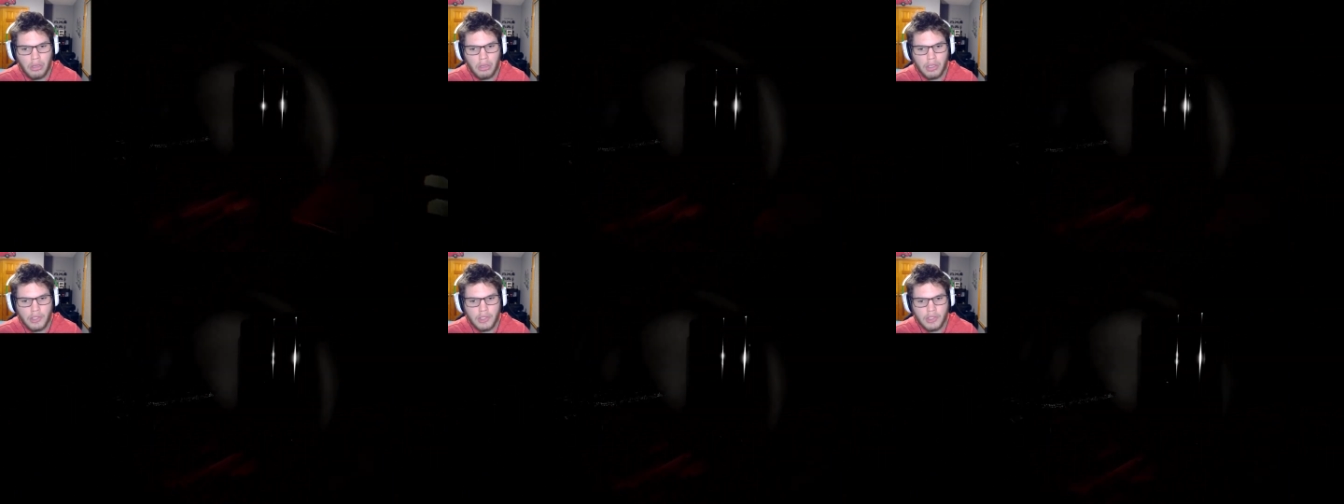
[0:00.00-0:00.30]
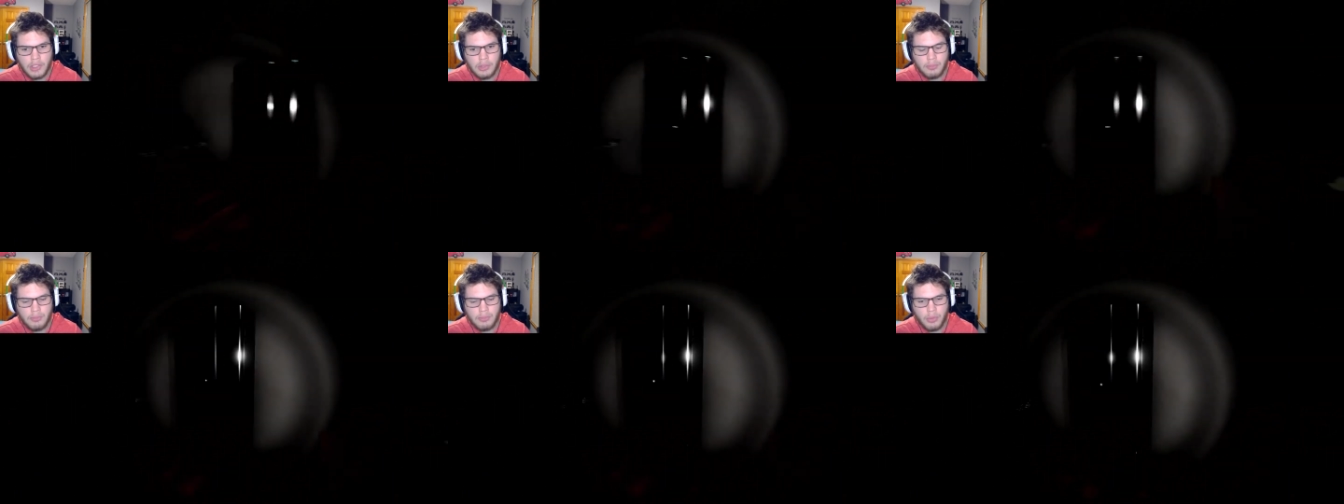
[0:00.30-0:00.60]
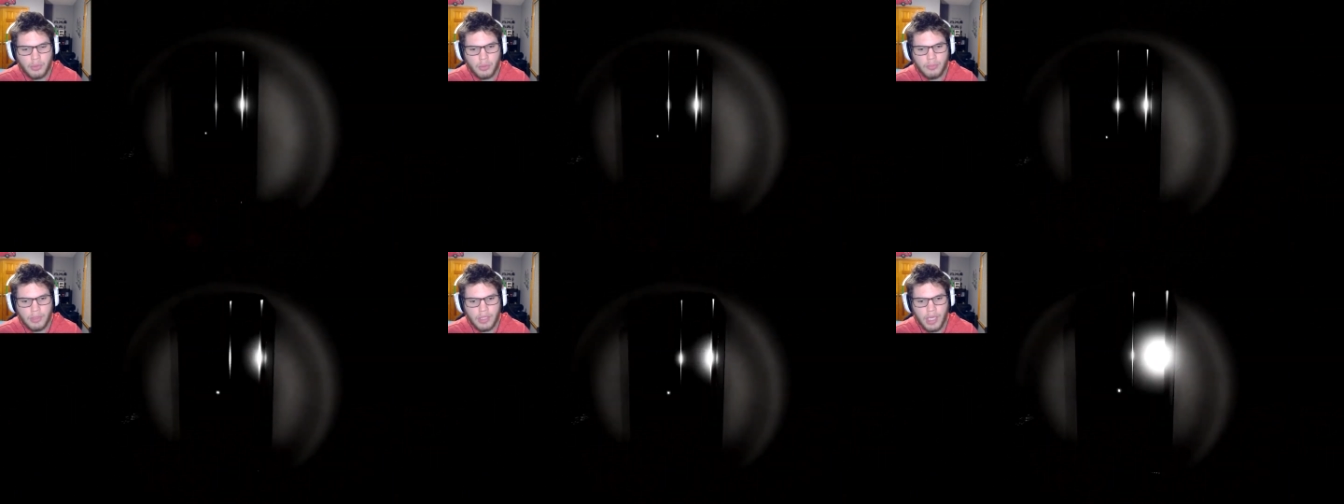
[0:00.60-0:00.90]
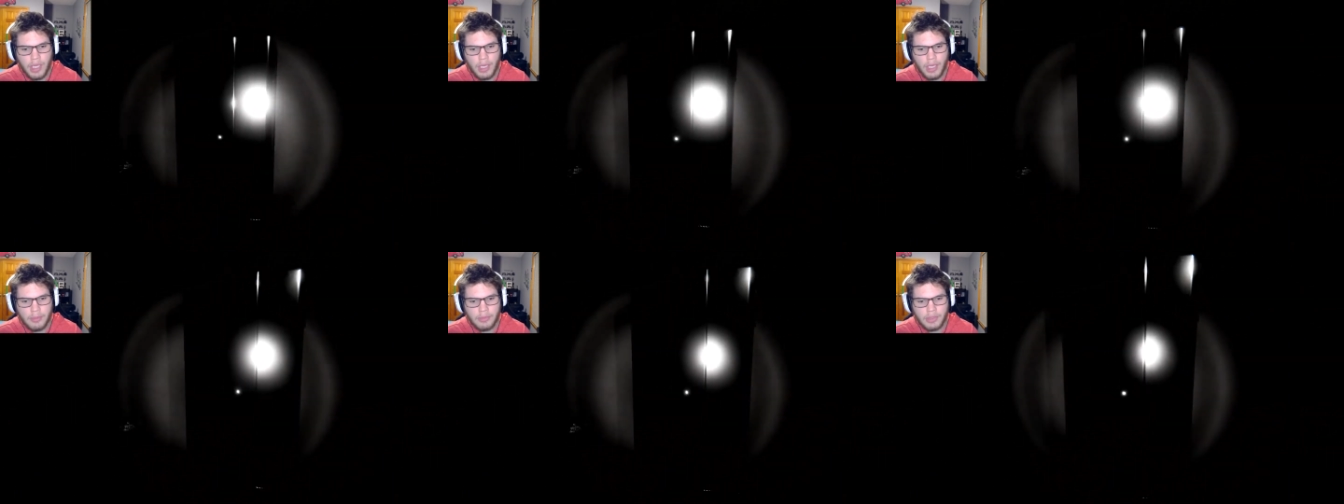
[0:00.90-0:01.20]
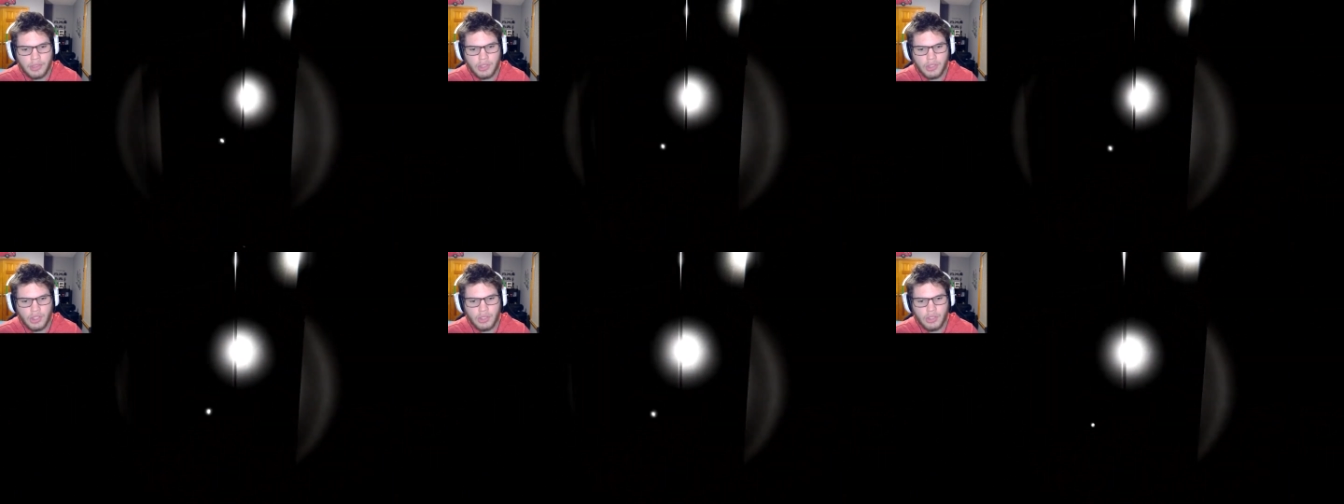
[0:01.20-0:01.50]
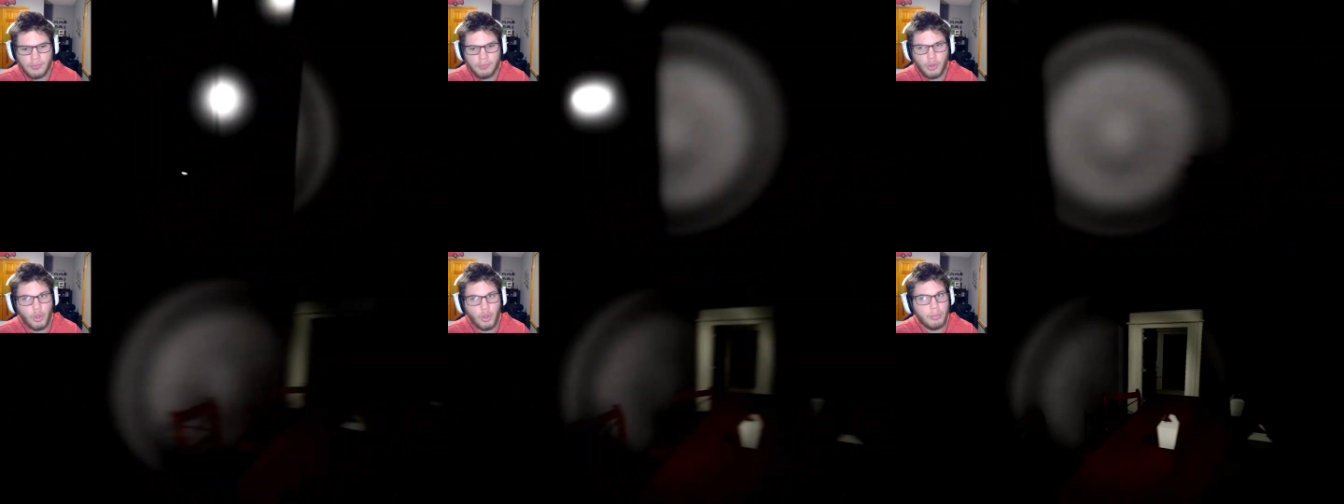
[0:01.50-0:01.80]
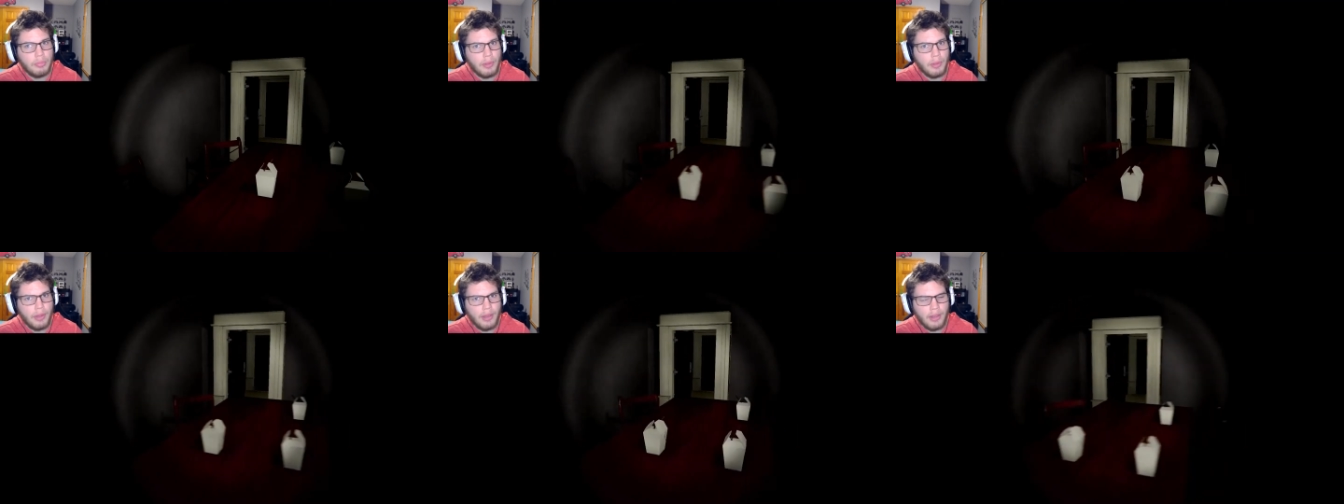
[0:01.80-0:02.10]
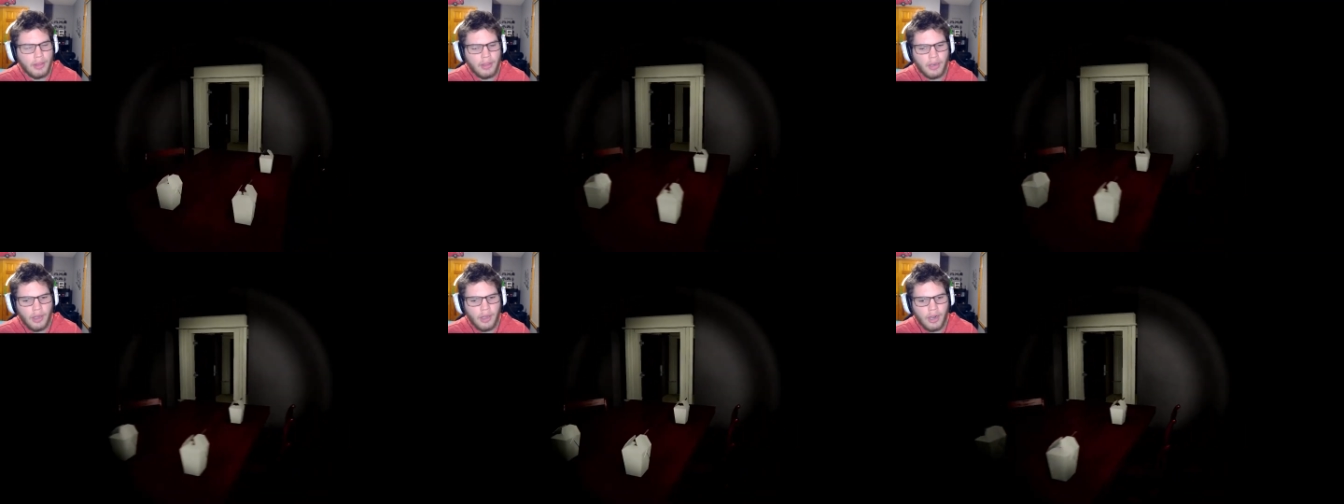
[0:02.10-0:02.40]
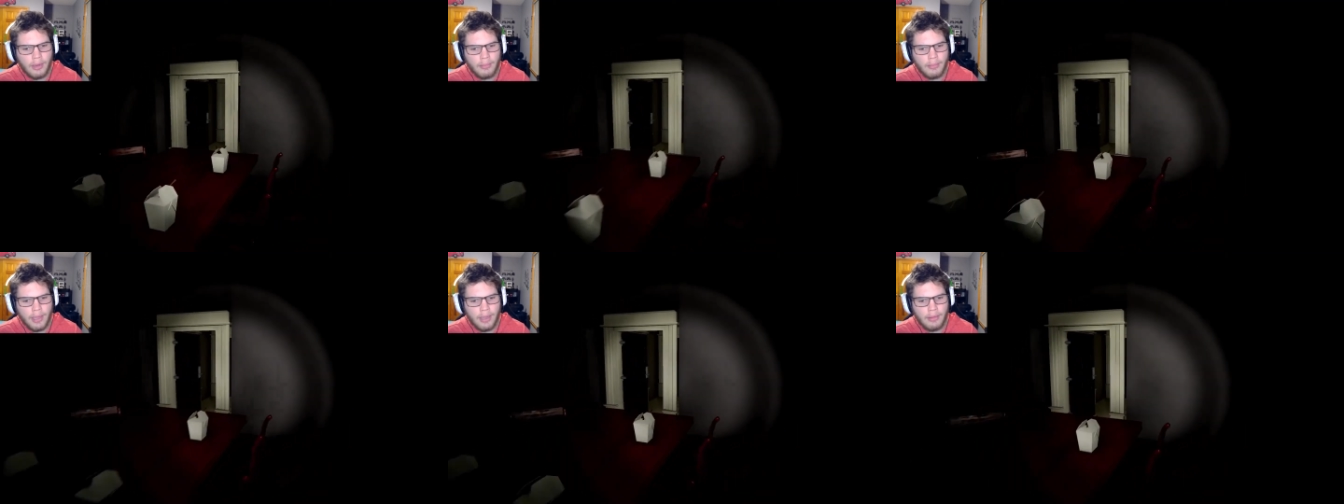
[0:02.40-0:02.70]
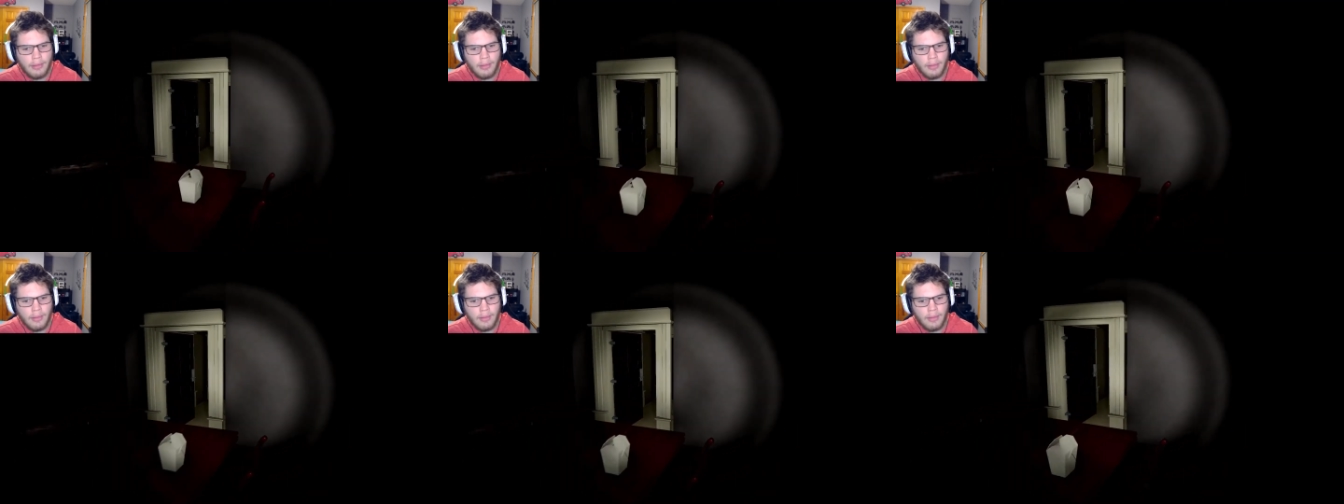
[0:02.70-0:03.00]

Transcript: cause spoopy games is spoopy. You know what I mean?